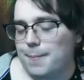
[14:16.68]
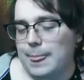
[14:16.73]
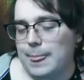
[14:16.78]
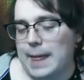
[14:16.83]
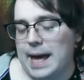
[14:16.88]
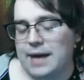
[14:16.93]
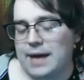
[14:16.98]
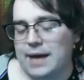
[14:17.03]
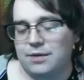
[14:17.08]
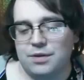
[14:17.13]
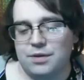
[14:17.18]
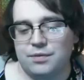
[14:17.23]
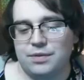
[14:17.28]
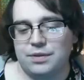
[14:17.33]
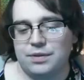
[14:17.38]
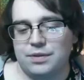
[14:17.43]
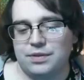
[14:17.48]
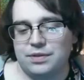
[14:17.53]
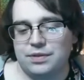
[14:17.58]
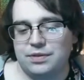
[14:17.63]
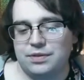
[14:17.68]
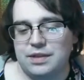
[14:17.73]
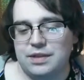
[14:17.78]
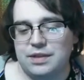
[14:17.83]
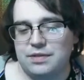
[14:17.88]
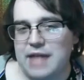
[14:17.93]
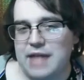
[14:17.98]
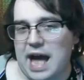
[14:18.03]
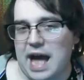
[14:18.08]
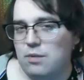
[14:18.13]
I don't know.
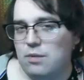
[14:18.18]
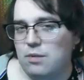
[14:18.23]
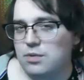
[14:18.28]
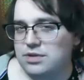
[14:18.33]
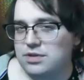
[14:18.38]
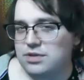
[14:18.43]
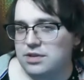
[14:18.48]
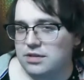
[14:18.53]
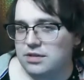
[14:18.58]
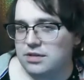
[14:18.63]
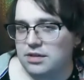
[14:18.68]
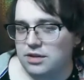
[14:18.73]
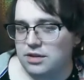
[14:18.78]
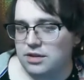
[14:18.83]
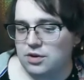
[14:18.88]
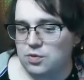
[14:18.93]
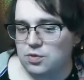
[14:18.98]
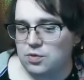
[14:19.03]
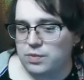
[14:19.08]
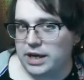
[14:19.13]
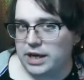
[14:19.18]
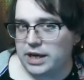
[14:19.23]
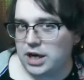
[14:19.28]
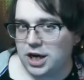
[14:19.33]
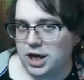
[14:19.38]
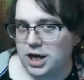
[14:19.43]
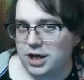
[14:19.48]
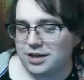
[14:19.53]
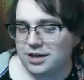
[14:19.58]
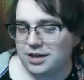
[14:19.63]
That was just a little
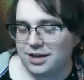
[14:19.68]
weird.